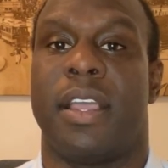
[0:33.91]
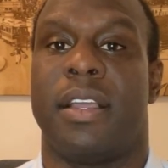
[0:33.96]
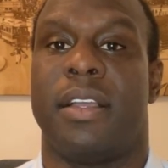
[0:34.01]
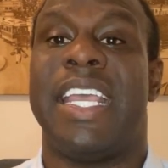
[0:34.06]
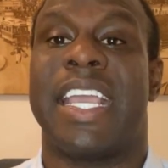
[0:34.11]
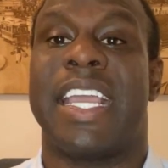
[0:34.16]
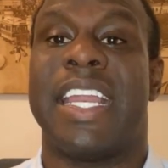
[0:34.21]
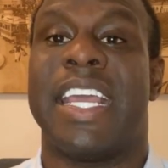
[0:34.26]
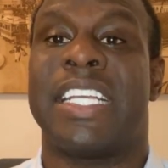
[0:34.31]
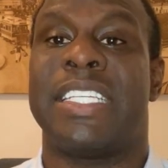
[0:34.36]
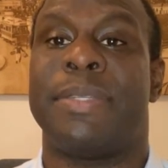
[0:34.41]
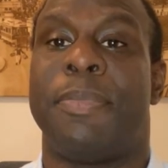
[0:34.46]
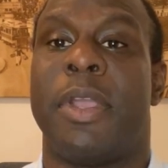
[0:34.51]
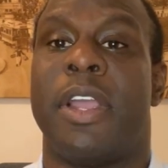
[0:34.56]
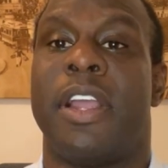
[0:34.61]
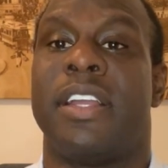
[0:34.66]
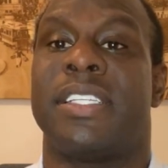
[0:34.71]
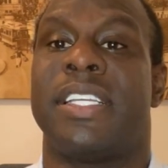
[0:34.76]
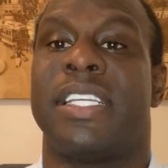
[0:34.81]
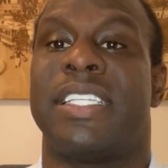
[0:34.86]
seeking
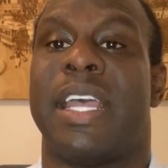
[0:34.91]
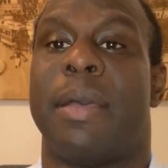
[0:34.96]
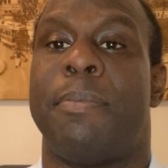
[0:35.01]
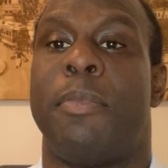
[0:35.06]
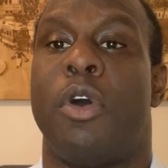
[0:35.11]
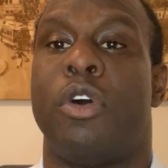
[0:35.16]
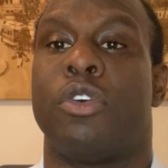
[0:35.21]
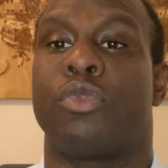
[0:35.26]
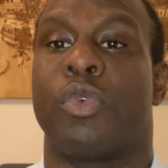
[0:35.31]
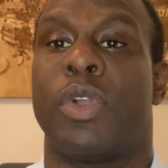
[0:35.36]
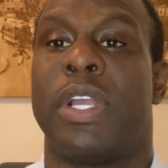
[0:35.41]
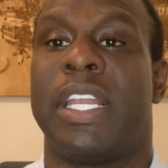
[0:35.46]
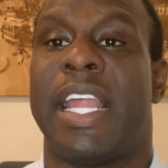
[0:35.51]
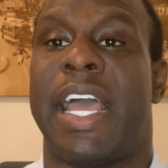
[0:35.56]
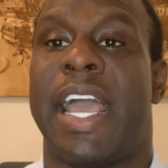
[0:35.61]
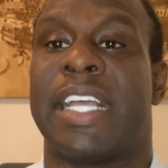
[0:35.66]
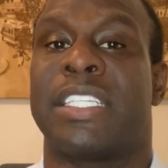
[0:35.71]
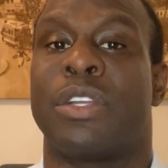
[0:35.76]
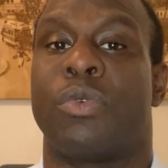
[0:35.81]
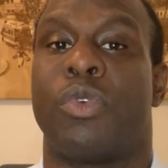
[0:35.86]
experiences that both
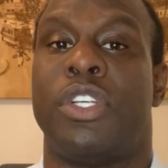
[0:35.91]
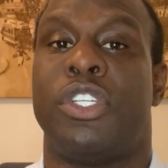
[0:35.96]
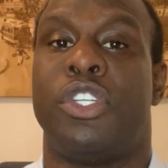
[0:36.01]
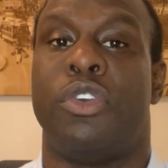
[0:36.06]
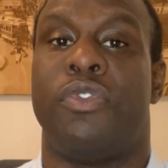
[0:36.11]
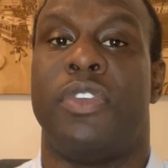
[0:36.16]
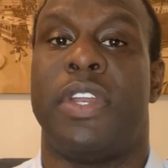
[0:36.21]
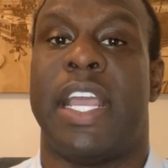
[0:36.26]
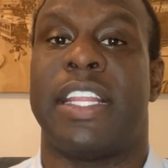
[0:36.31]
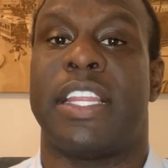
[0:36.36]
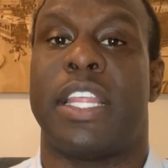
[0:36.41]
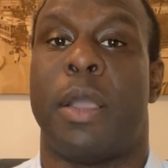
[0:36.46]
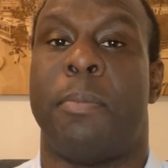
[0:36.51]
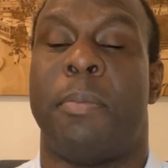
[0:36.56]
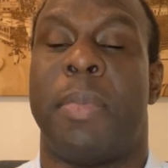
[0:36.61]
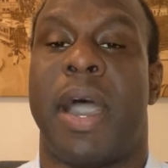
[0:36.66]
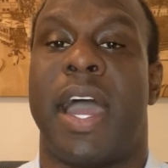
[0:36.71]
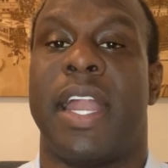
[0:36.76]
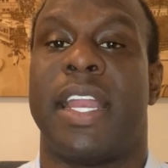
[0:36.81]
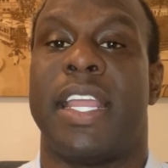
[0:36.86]
relax and rejuvenate their
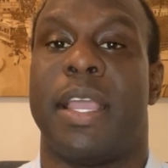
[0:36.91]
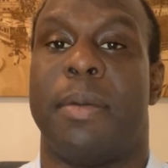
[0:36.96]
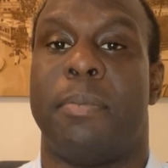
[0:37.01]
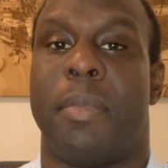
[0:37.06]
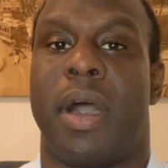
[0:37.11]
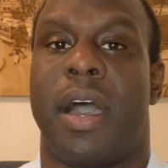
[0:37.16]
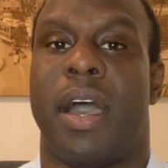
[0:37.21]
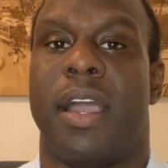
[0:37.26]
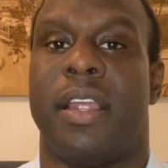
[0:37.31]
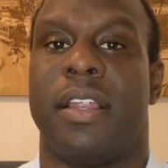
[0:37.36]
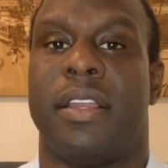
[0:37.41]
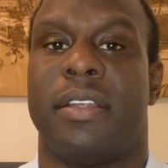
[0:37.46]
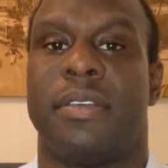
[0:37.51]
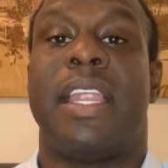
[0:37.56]
body and mind.